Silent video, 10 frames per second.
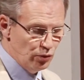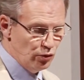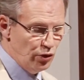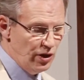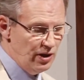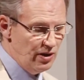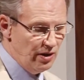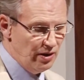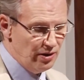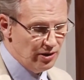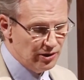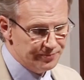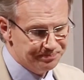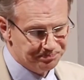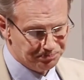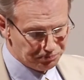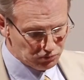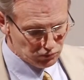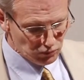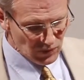the, uh,
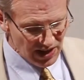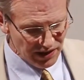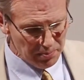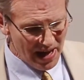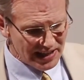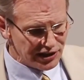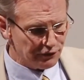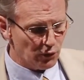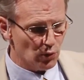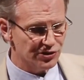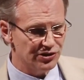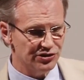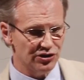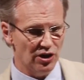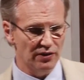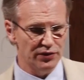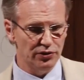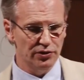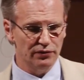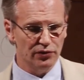the basic forces of the
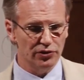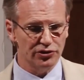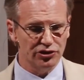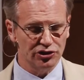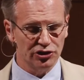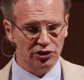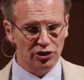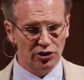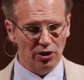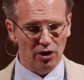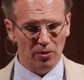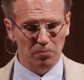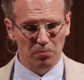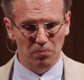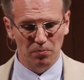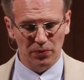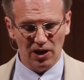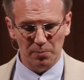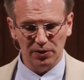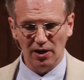universe um, a
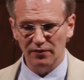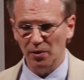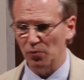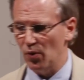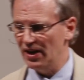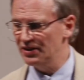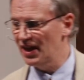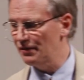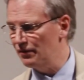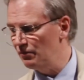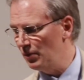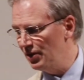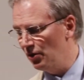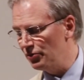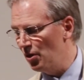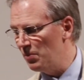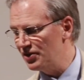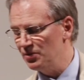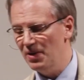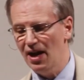couple of them we take we don't know
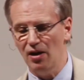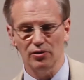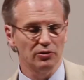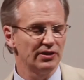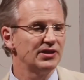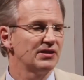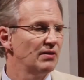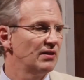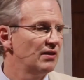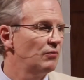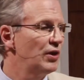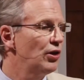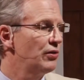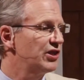much about, or at least we don't